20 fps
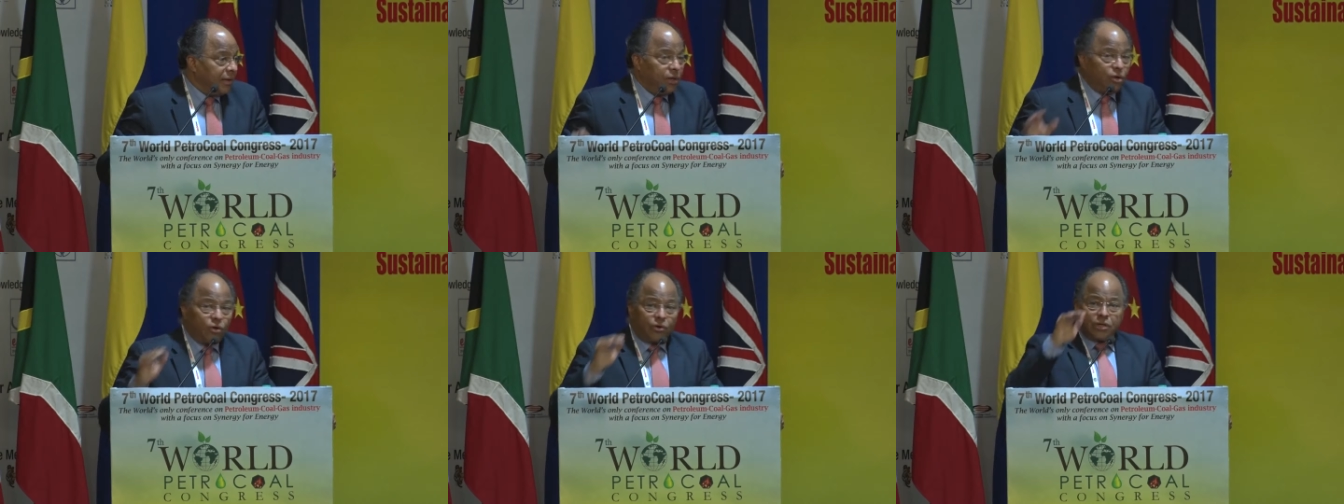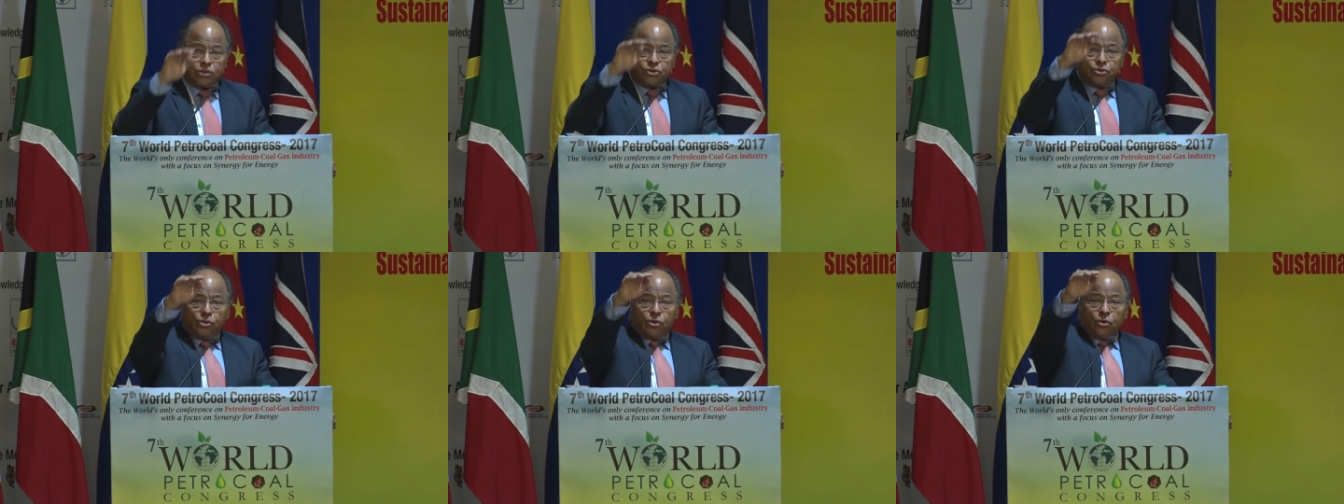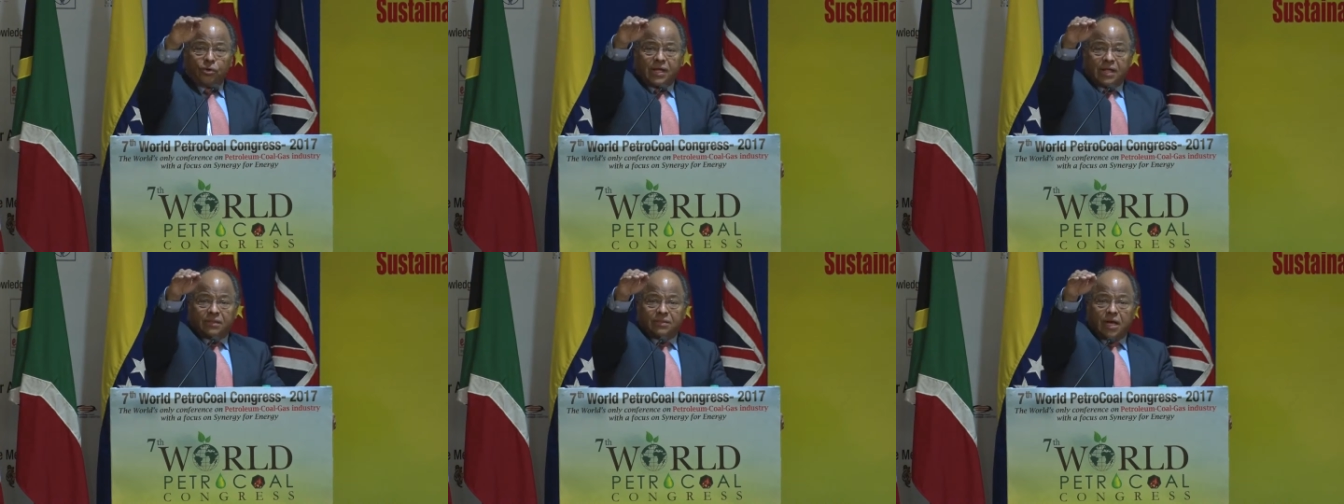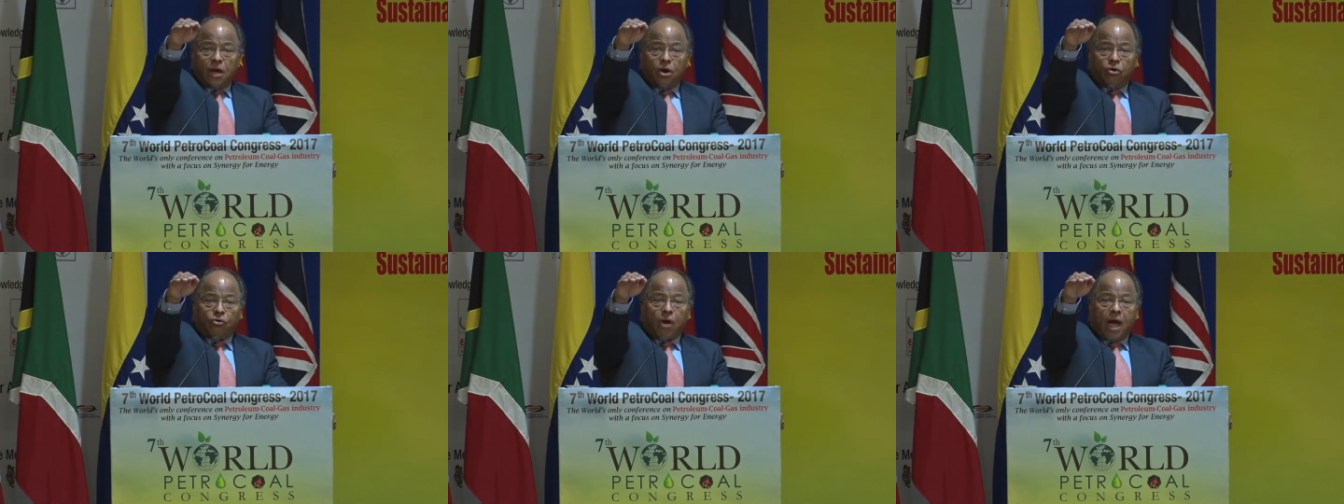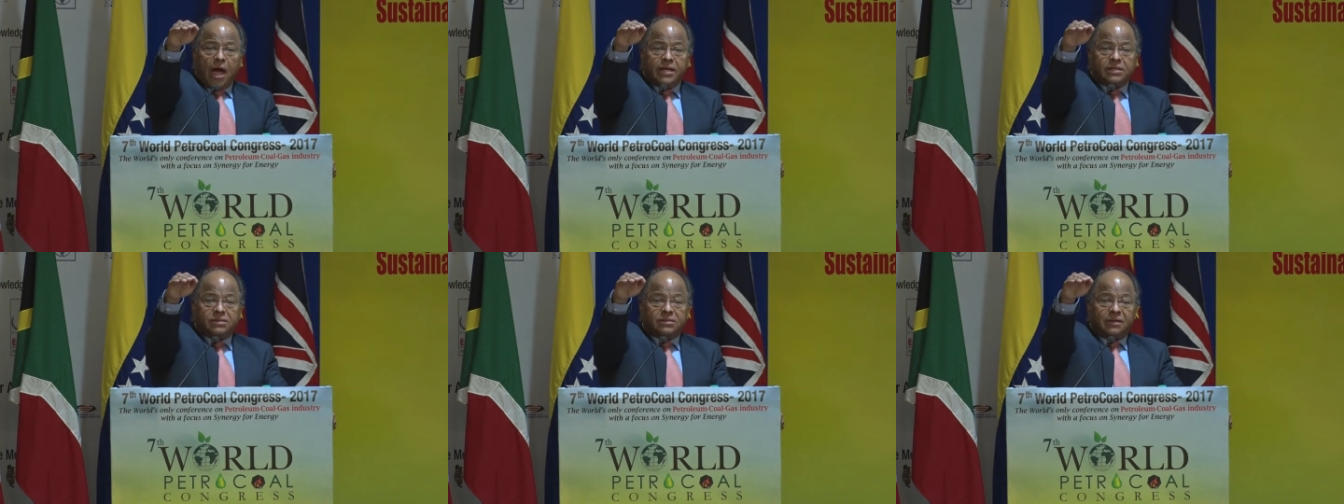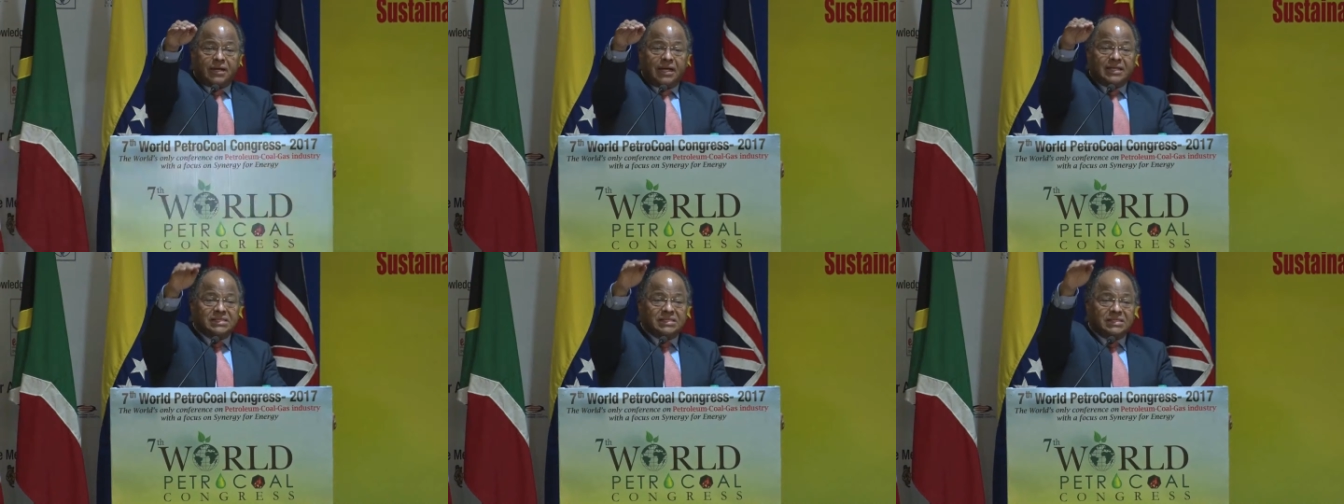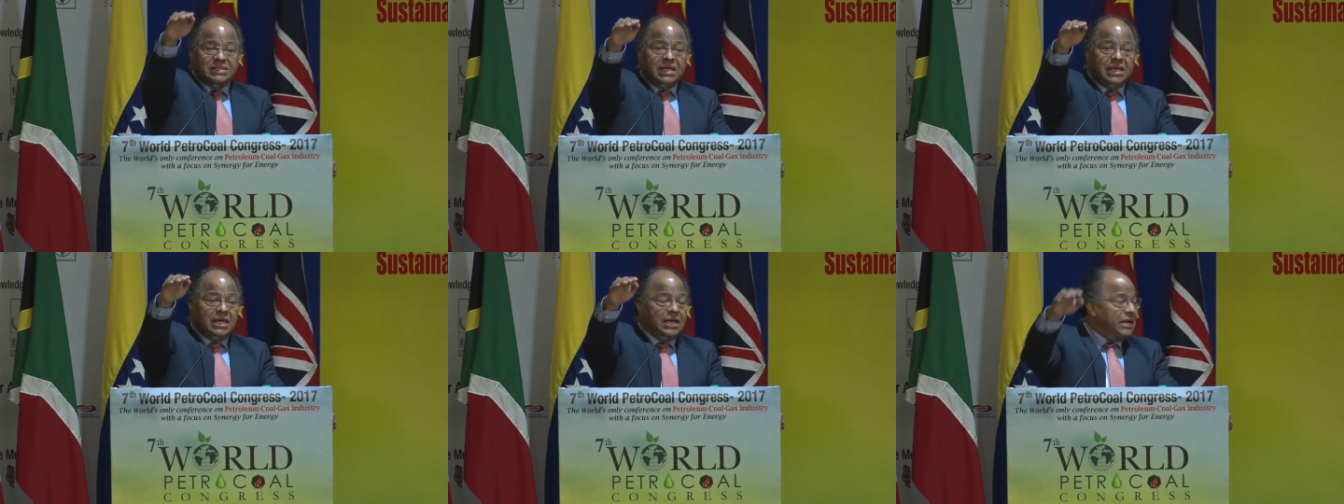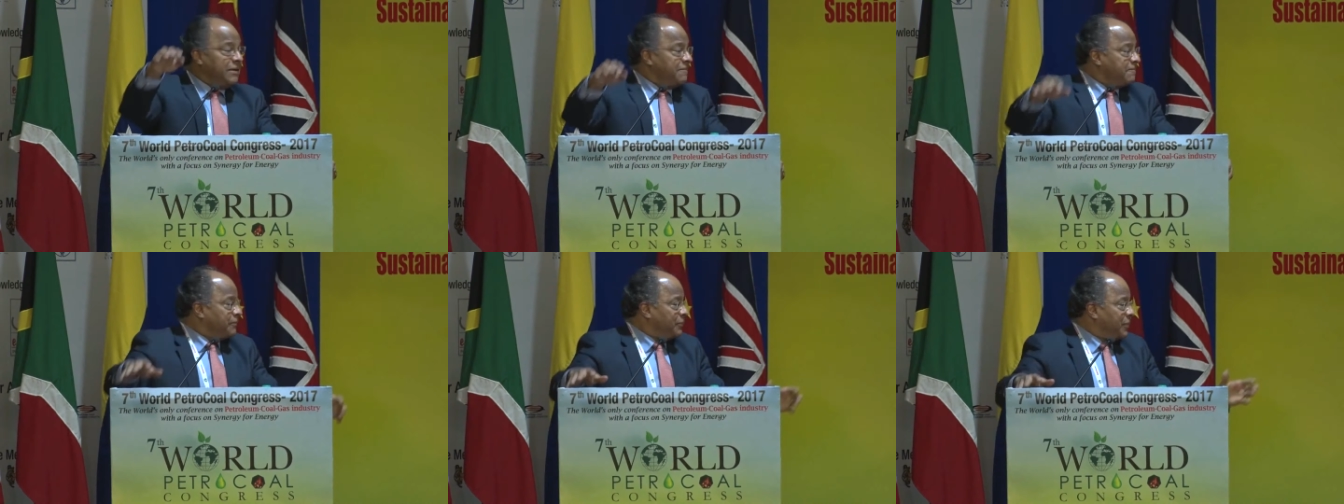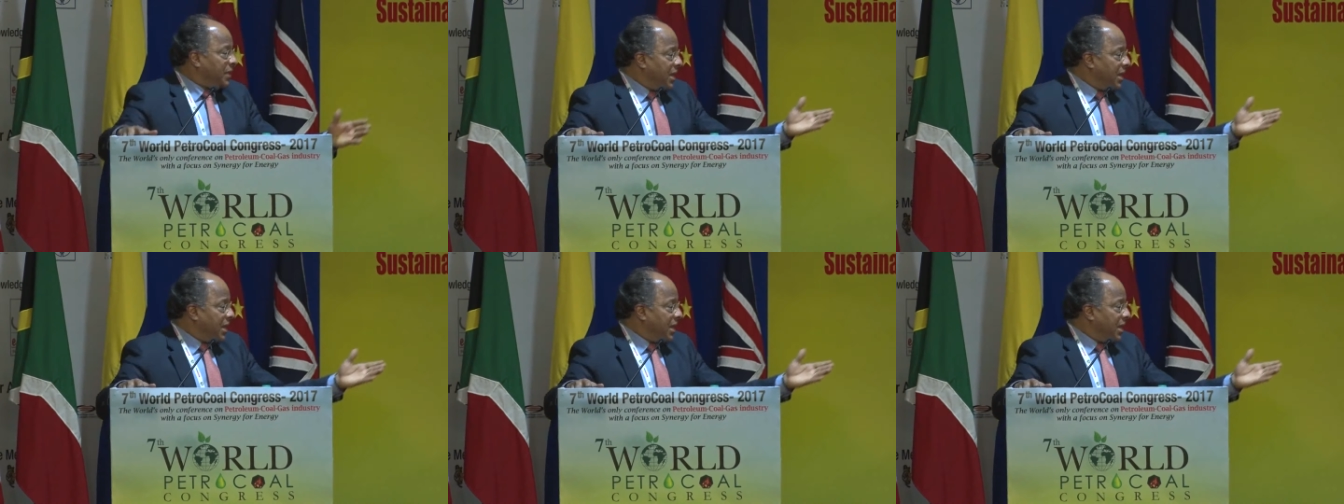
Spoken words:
in order to look at the horizon and see